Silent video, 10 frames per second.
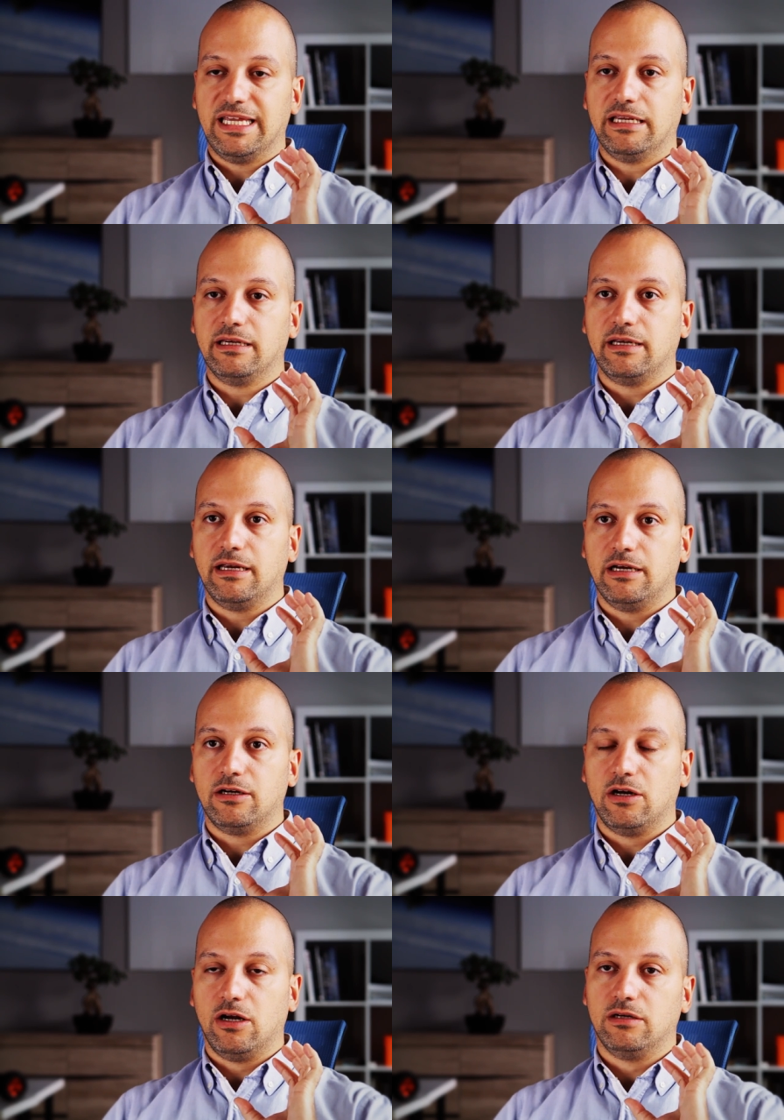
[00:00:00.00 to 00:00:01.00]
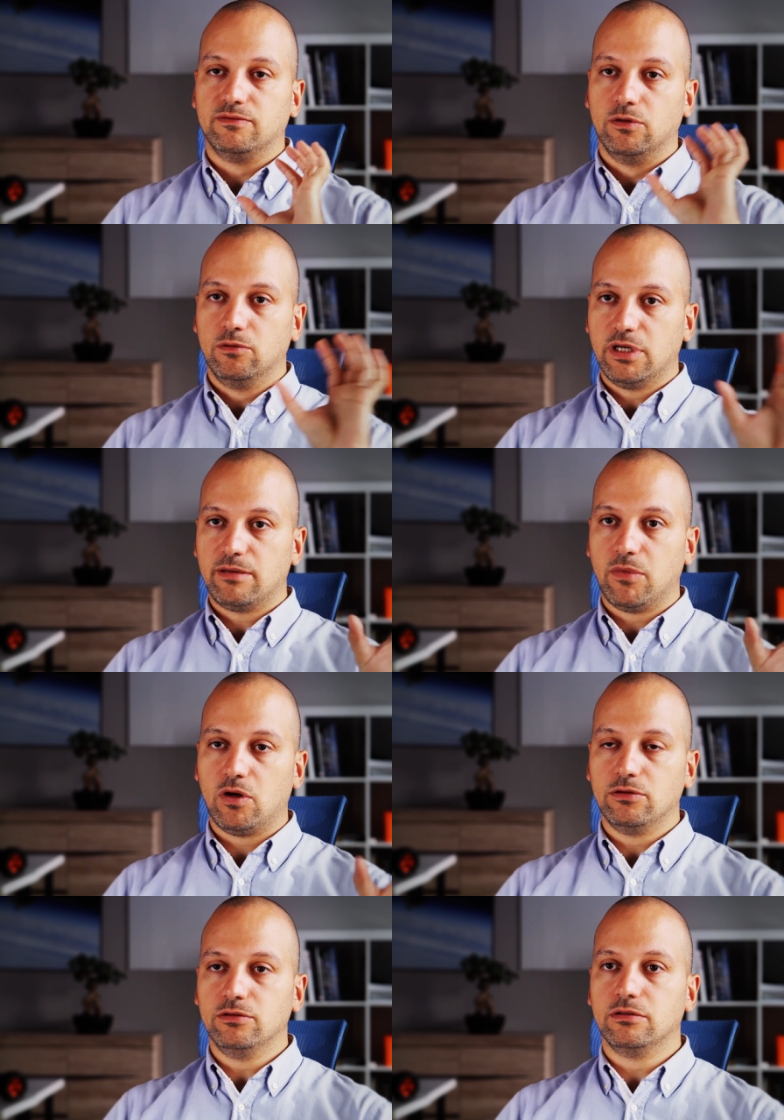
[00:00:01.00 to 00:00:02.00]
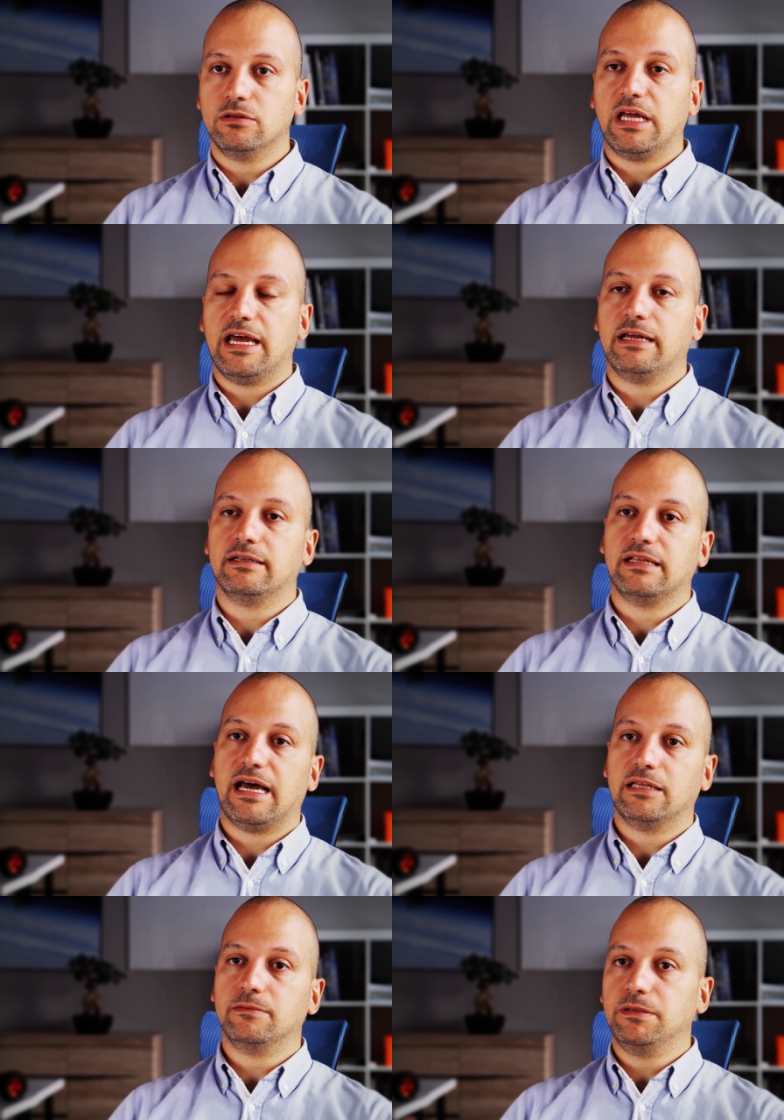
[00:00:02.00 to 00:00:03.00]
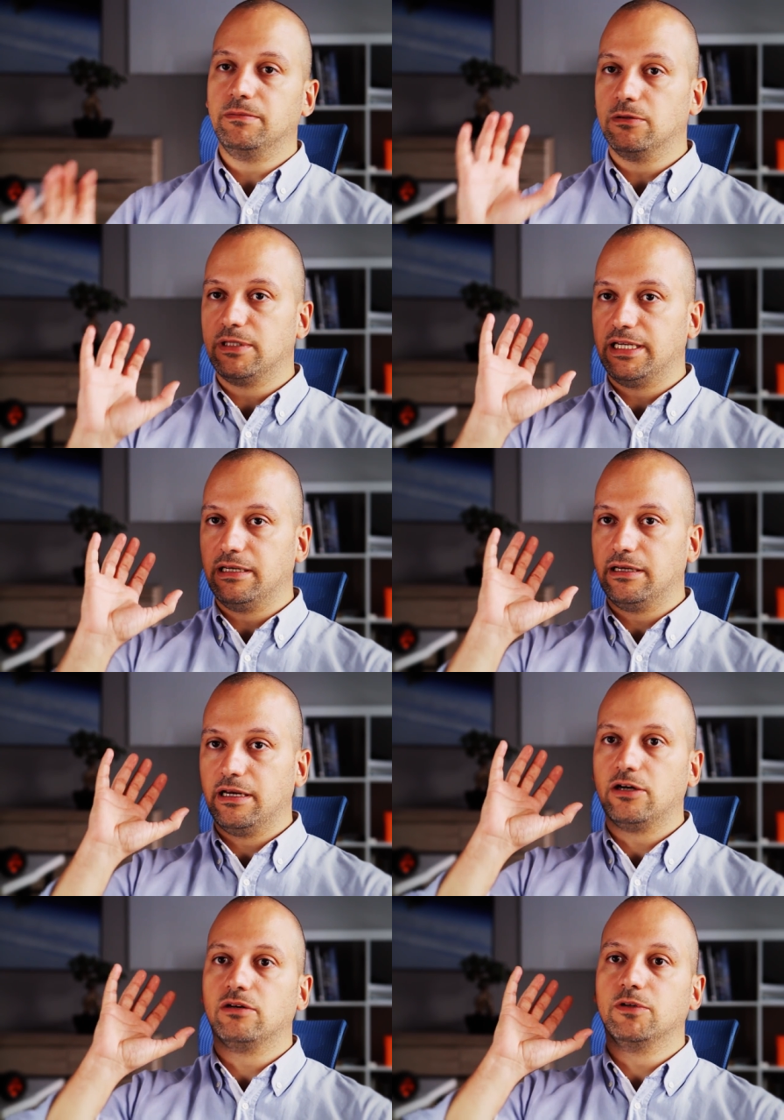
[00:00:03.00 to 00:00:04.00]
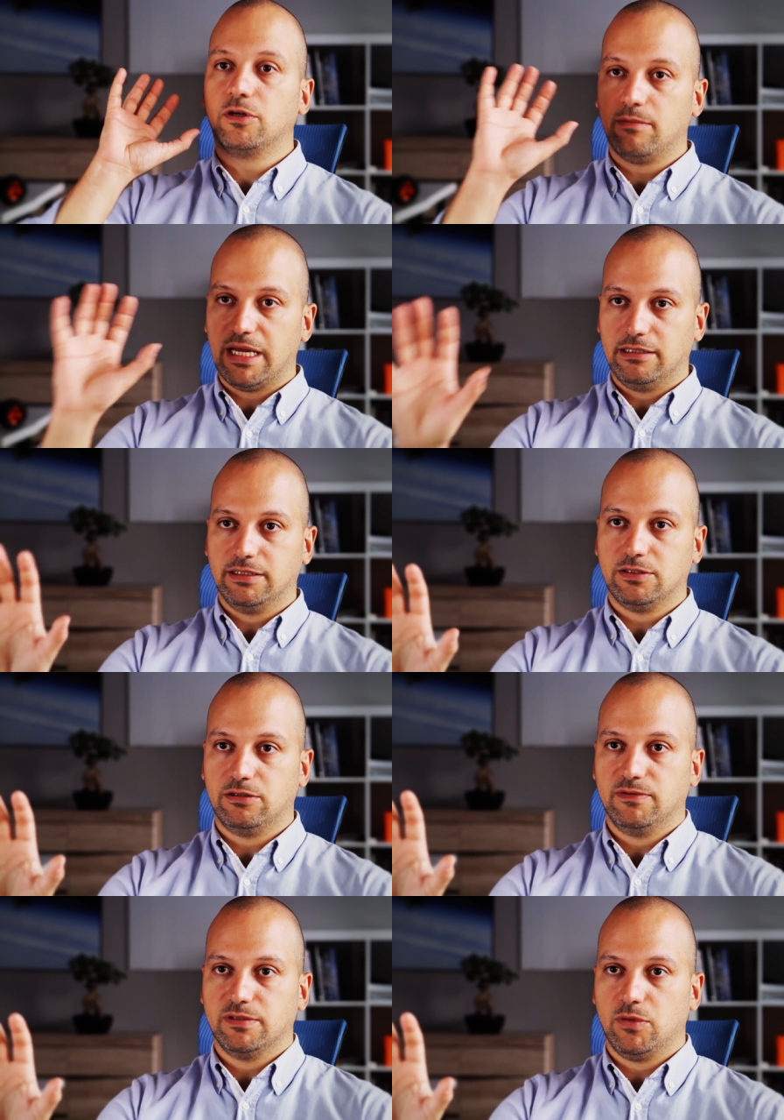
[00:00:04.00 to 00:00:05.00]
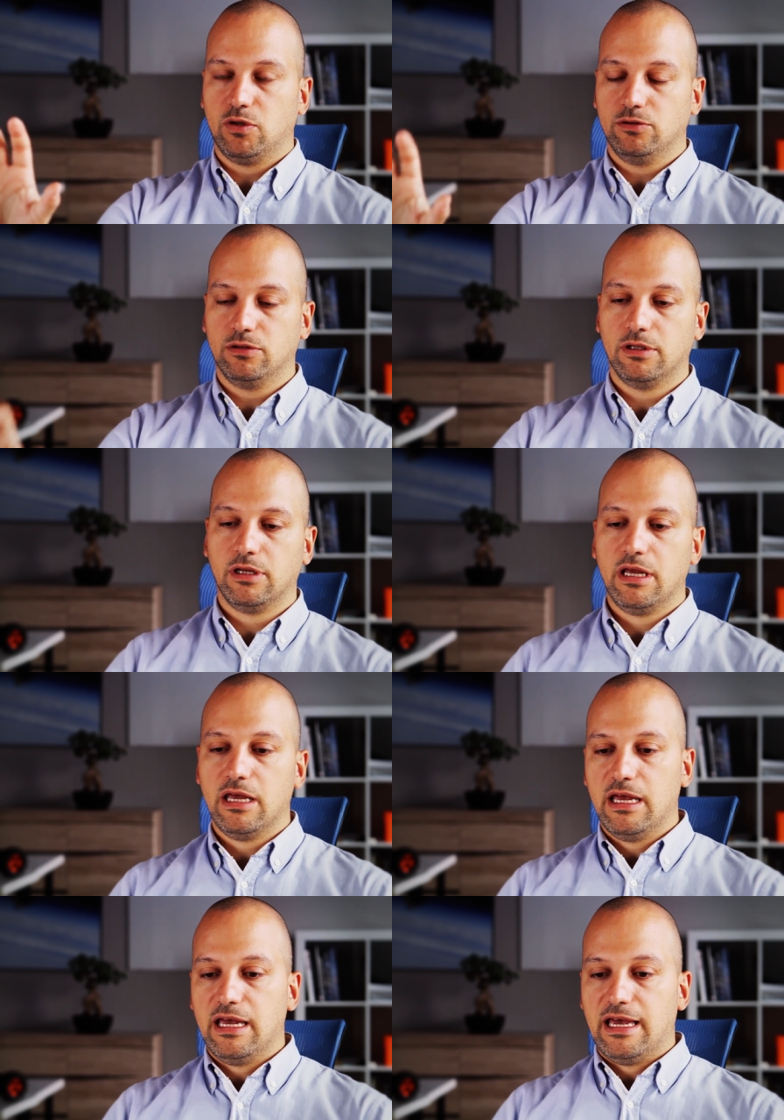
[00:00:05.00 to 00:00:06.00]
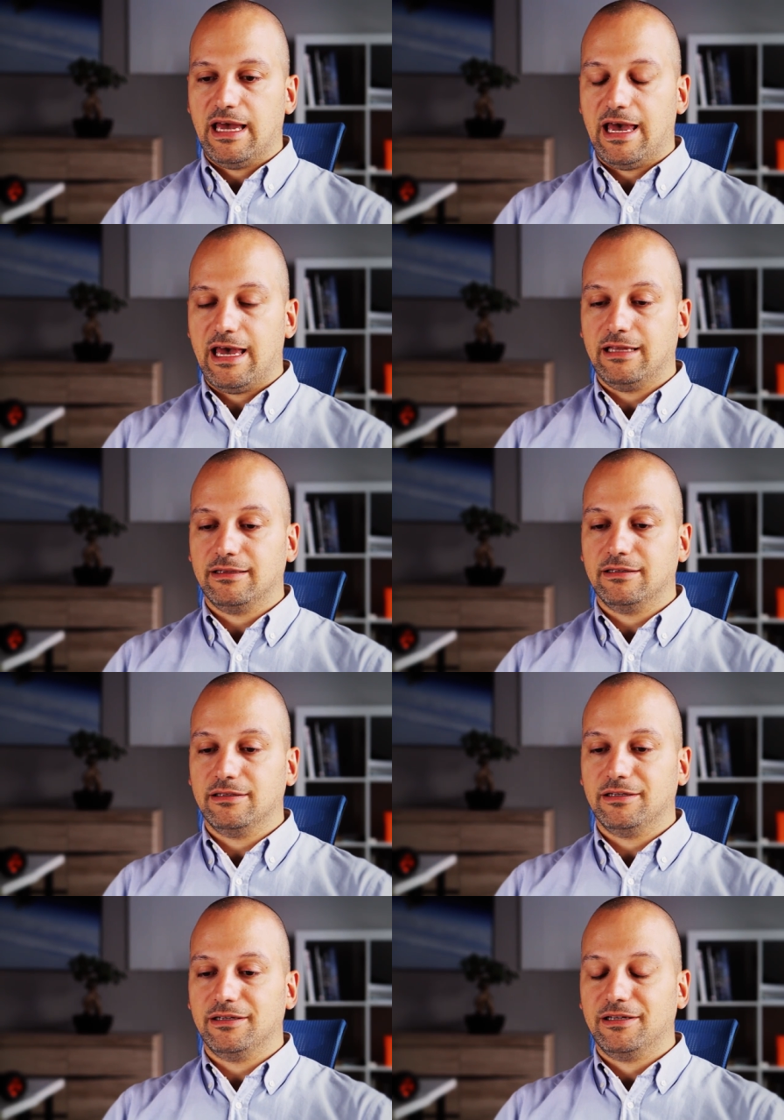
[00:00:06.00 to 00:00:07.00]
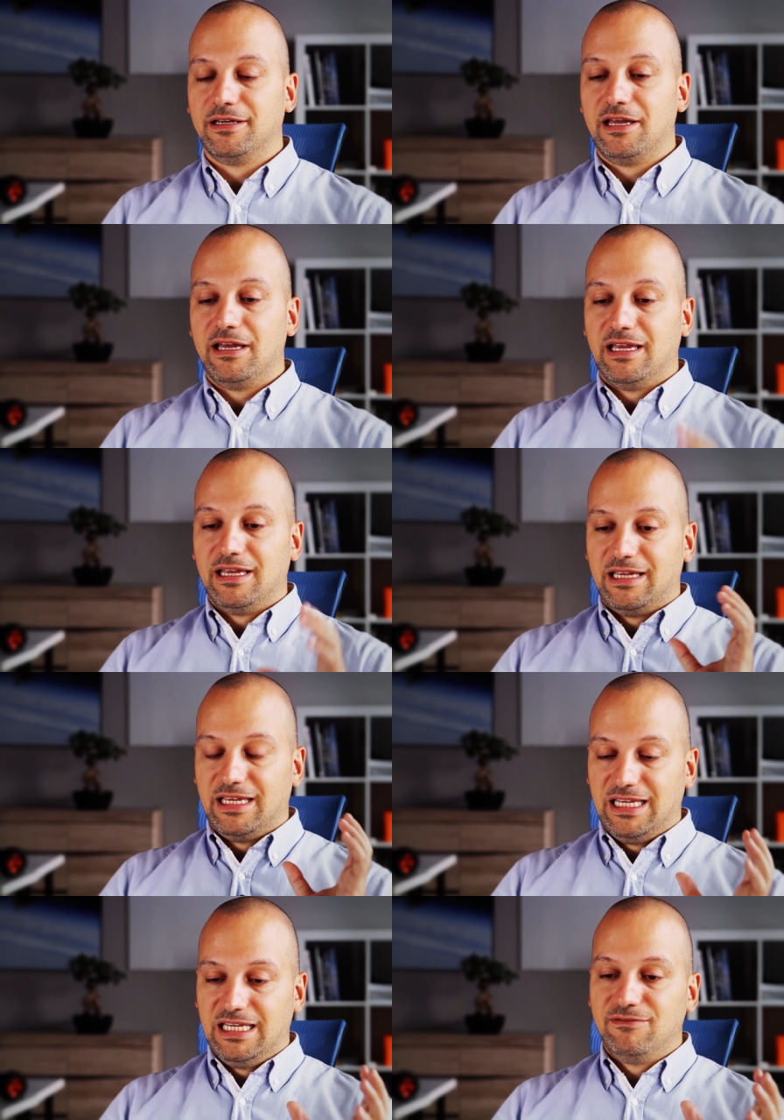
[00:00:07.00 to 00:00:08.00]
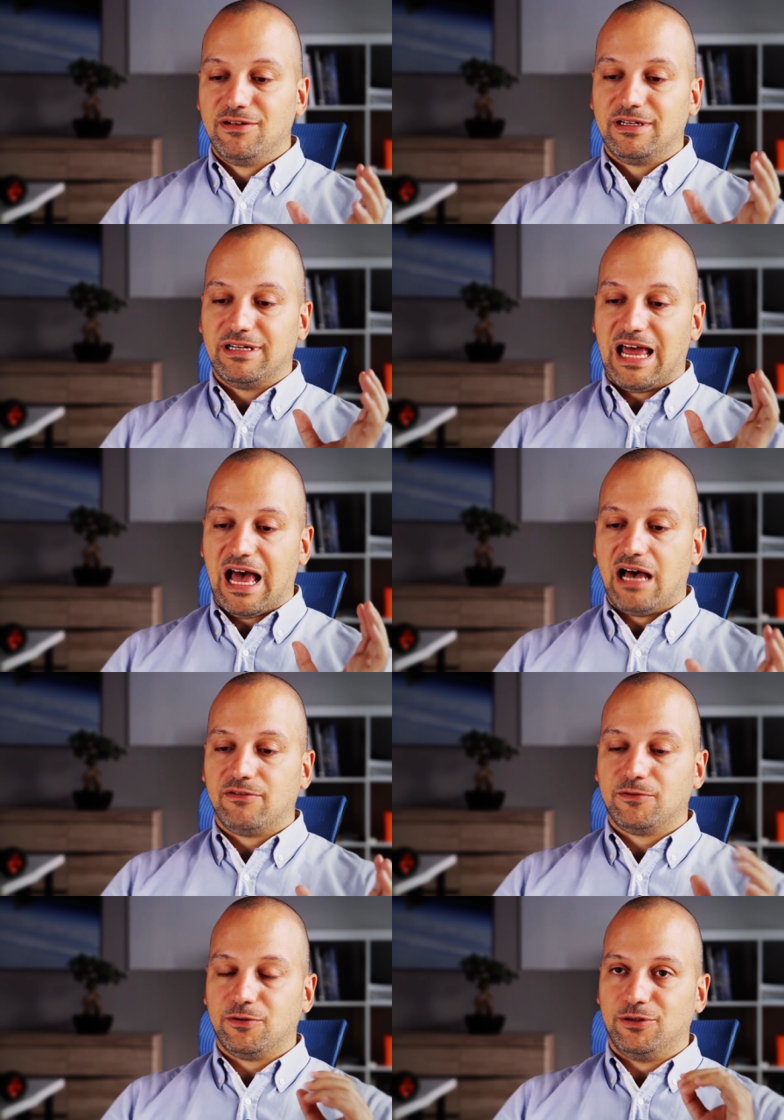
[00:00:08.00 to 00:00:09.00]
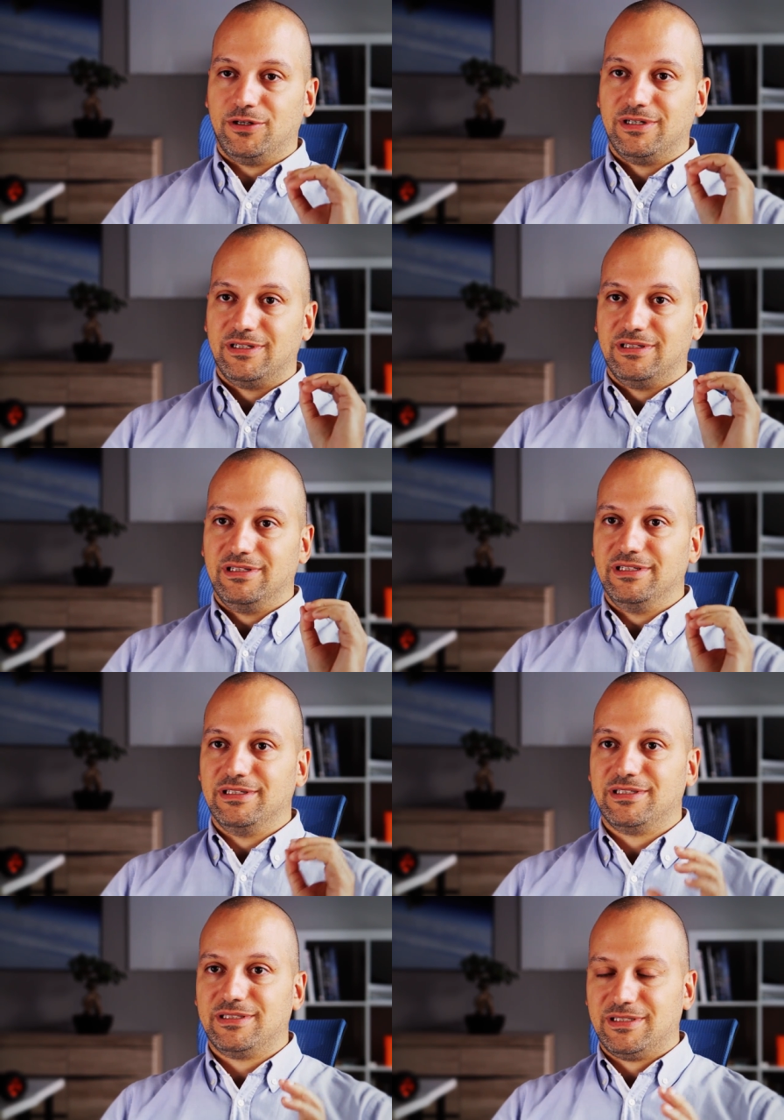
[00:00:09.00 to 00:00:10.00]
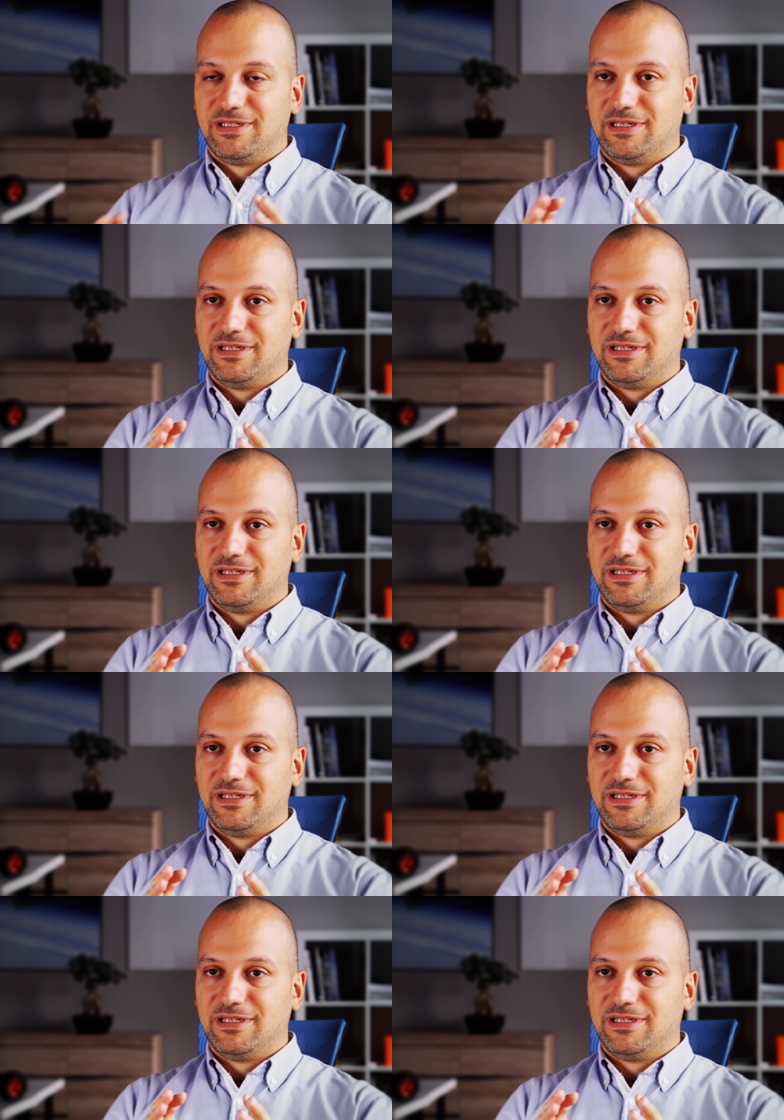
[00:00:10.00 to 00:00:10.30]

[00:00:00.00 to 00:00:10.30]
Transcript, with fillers: taking care of the lunar module and other people taking care of the command and service module. And uh, even after this